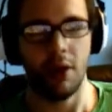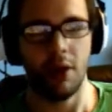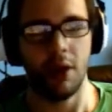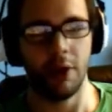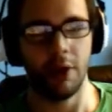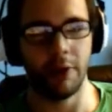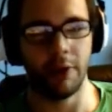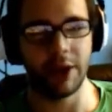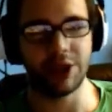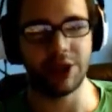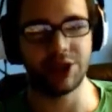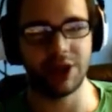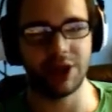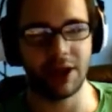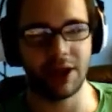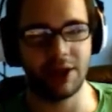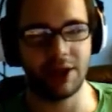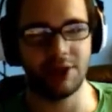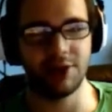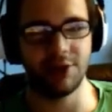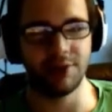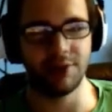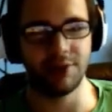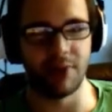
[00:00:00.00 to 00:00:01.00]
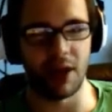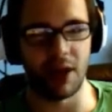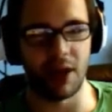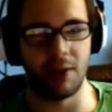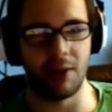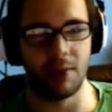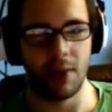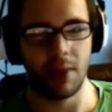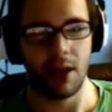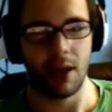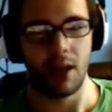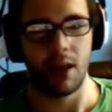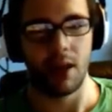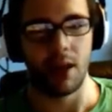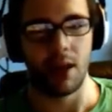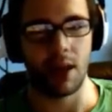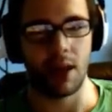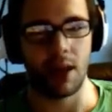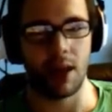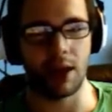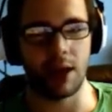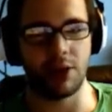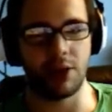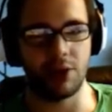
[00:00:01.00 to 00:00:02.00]
what should I do, Mom?
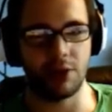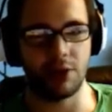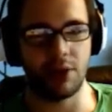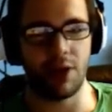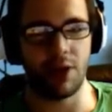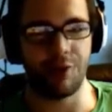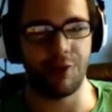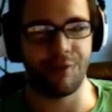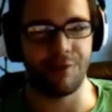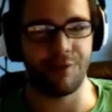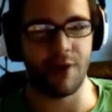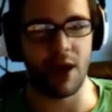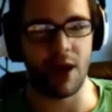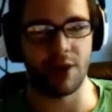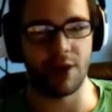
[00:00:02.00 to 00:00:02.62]
I do love Father,